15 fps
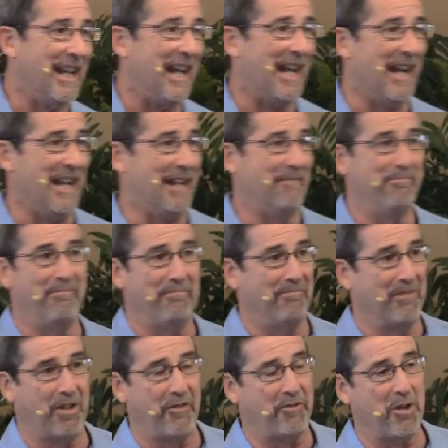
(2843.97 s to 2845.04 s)
Um,
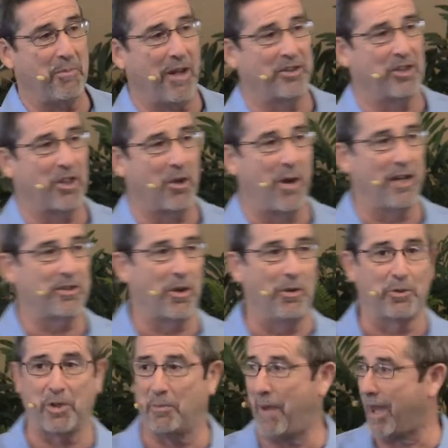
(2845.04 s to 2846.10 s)
a few months ago, I
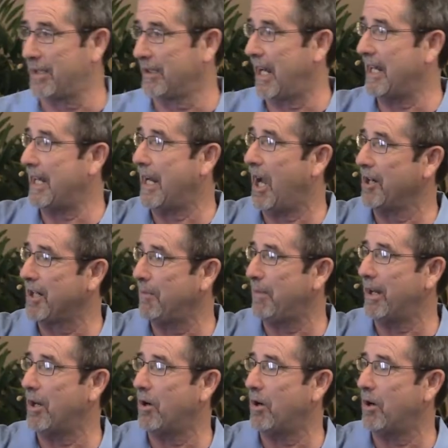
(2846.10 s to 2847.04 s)
told you about a lady hugging me